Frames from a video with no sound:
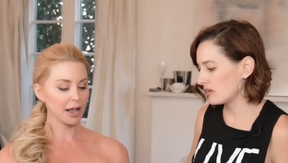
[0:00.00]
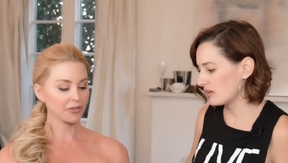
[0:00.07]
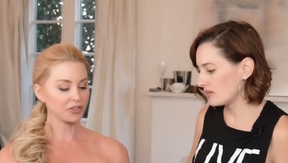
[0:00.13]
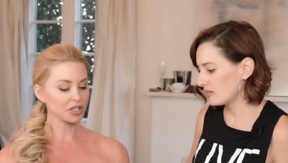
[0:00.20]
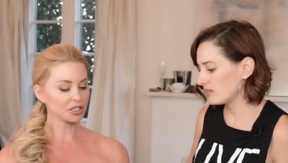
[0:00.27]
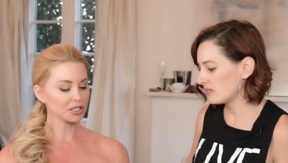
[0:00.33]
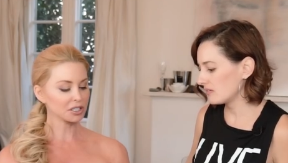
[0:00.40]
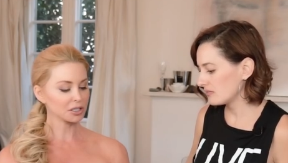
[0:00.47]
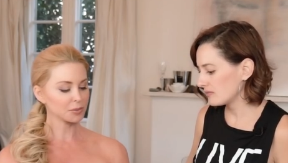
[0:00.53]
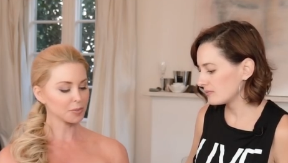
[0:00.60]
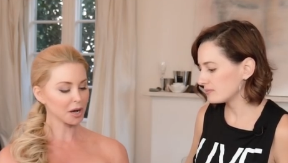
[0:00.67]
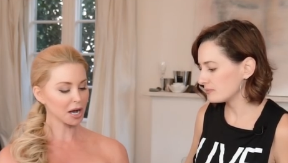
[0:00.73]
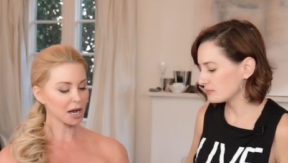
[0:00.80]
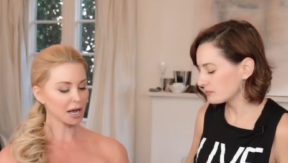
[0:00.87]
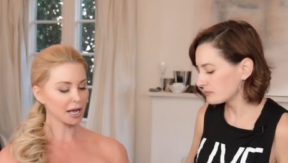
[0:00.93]
Speaker 1: And this is
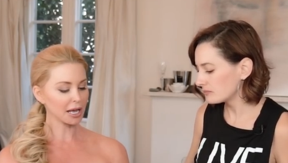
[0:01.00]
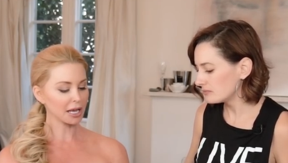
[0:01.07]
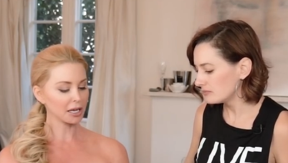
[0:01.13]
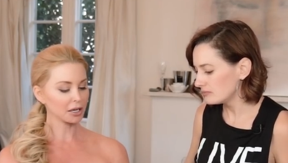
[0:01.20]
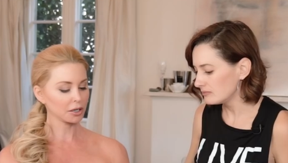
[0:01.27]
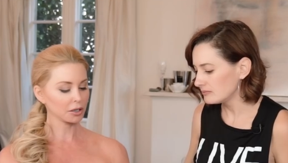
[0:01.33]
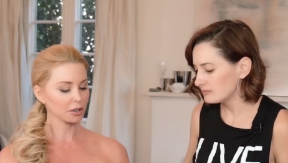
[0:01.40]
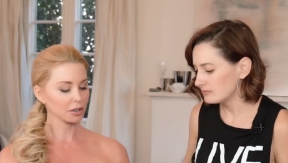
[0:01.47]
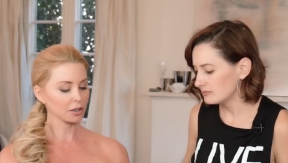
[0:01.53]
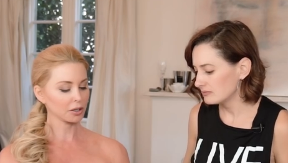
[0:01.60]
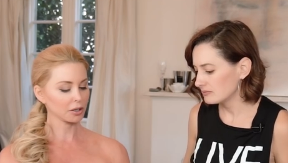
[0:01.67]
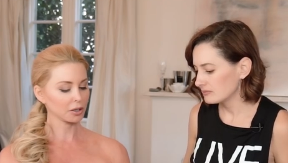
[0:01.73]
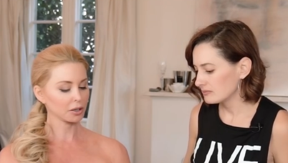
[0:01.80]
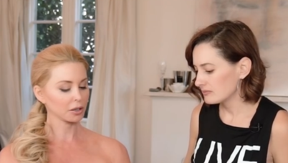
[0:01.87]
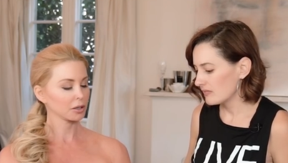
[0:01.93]
by
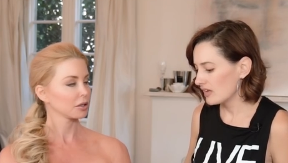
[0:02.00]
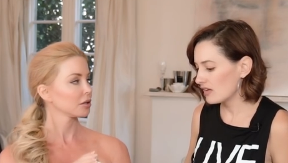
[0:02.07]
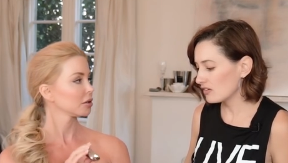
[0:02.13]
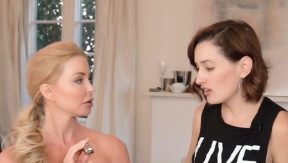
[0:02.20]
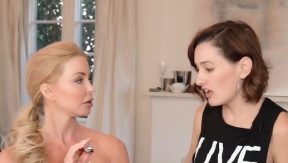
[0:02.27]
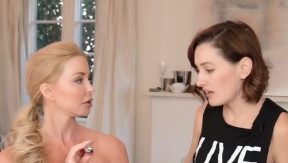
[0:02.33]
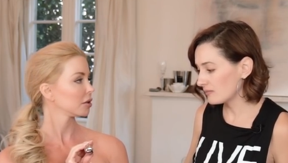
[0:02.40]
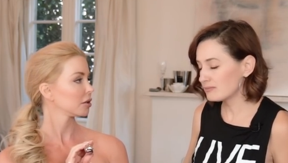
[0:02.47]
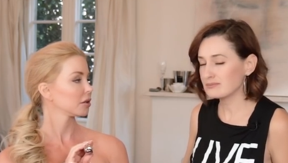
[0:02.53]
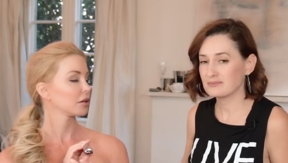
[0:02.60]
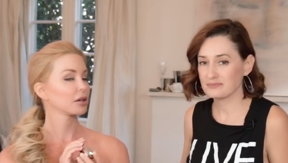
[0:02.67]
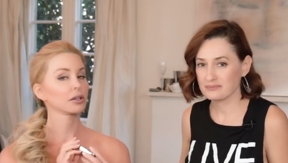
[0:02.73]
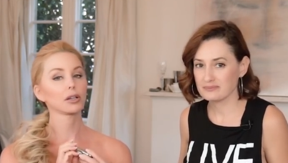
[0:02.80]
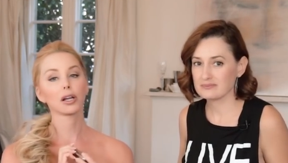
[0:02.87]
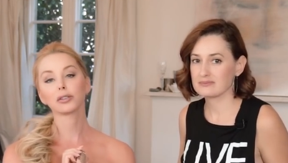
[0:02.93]
Speaker 2: Guerlain.
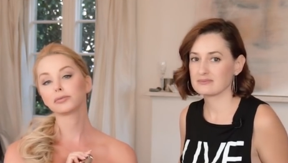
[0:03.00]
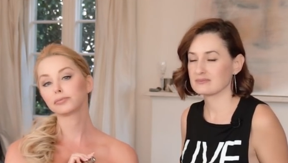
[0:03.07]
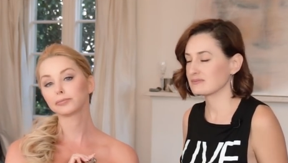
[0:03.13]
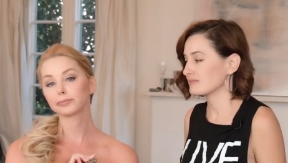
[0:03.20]
Guerlain.